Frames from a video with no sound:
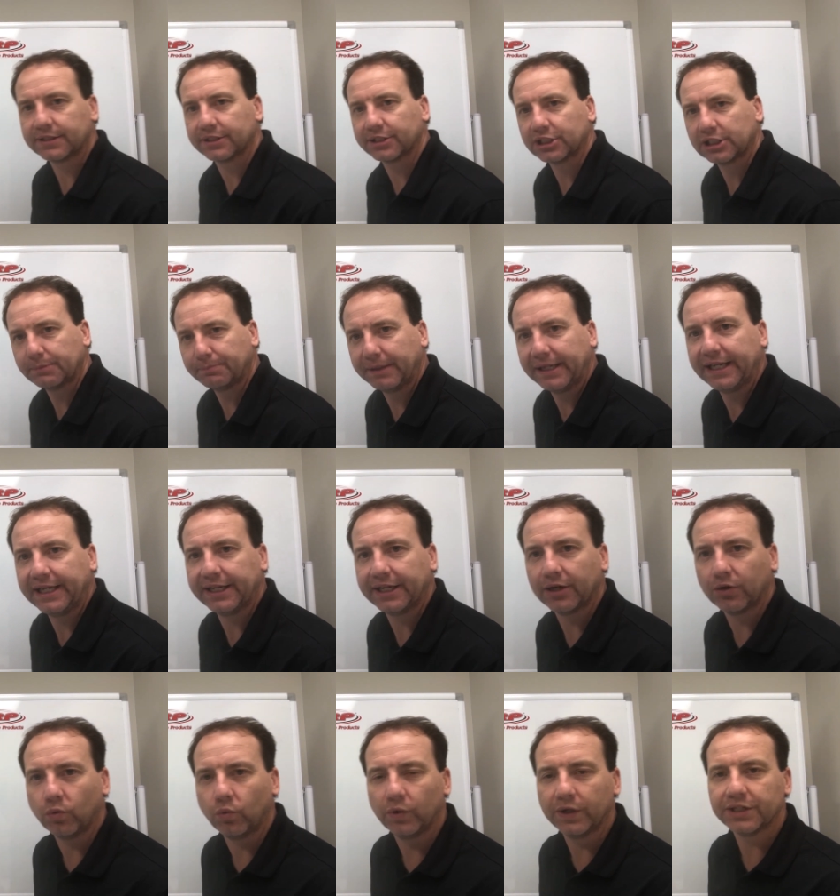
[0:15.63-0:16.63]
the speed
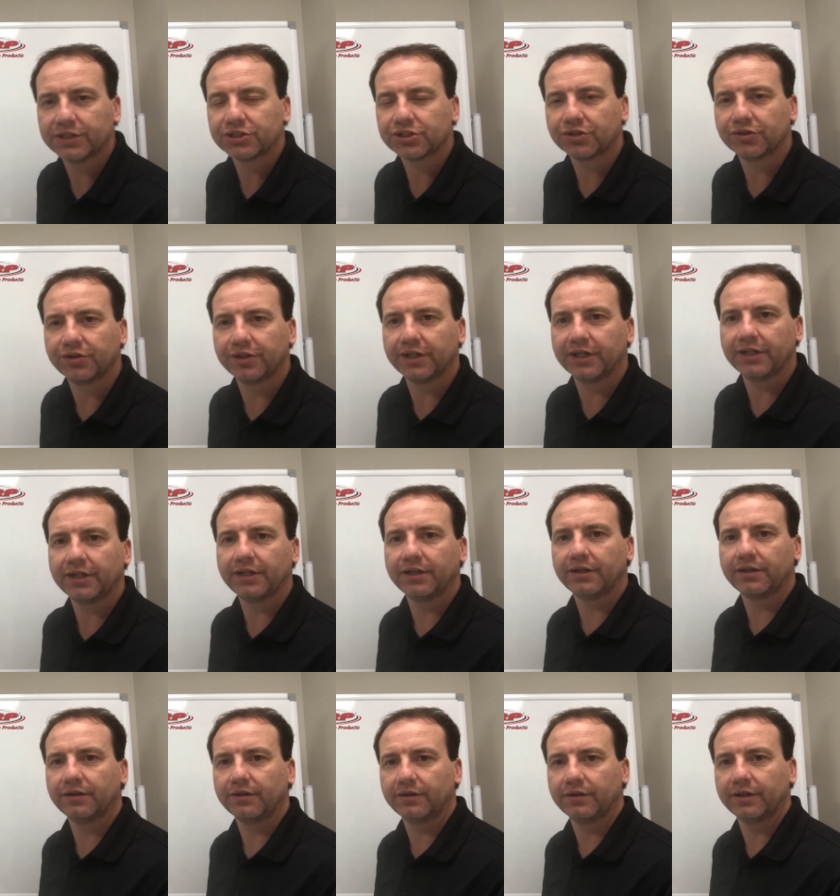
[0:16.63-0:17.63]
at which
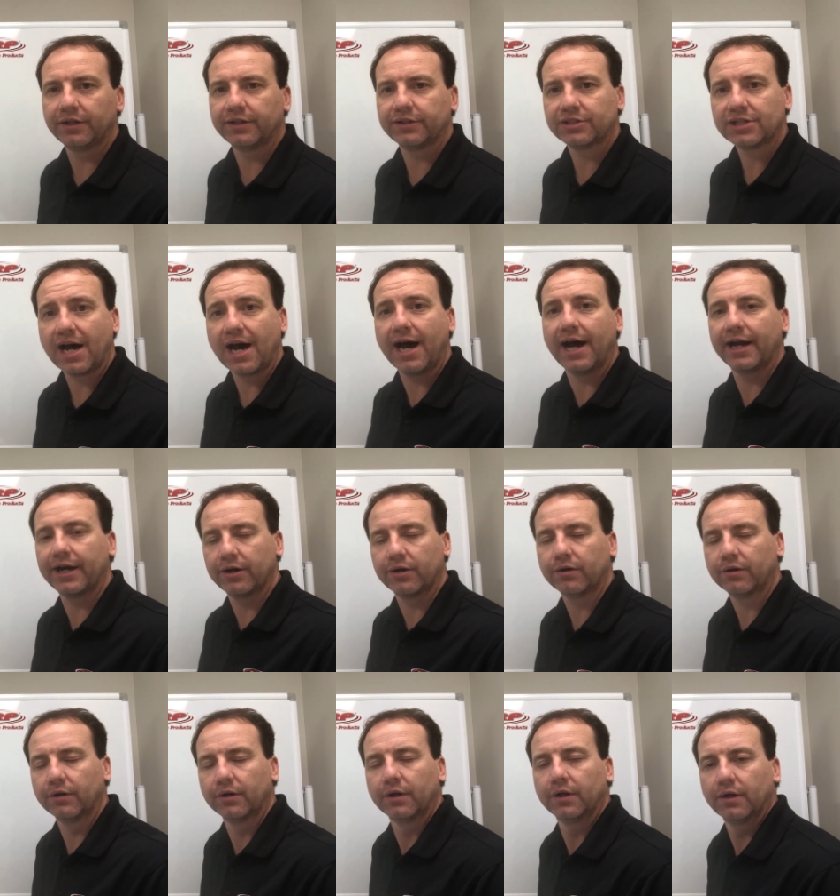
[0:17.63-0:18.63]
the, the
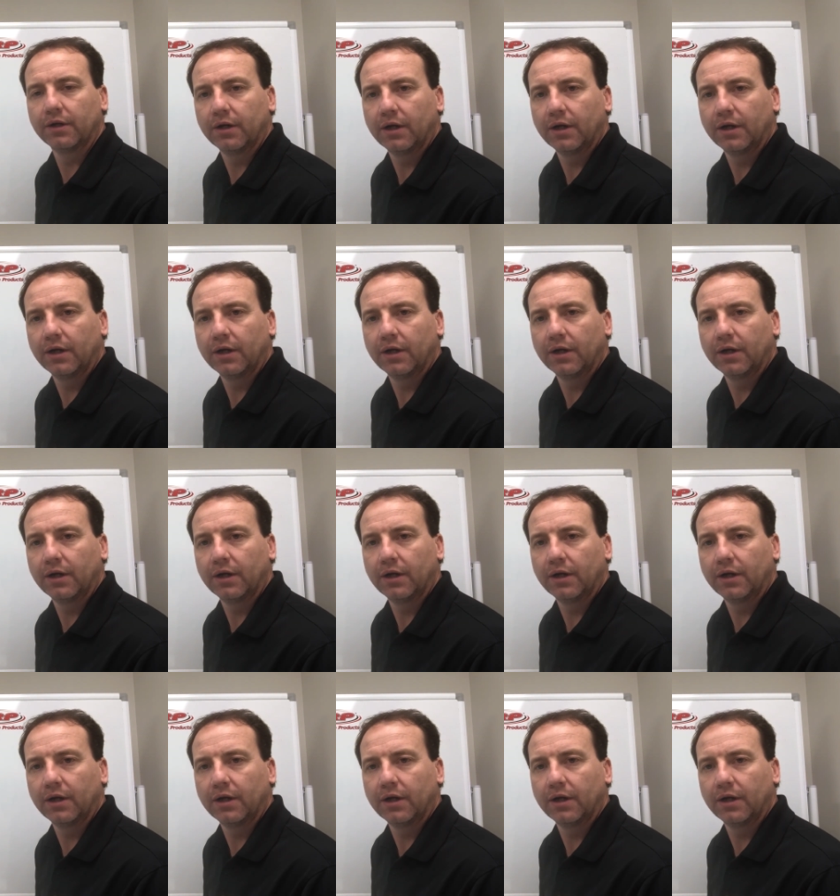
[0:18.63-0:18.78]
tire,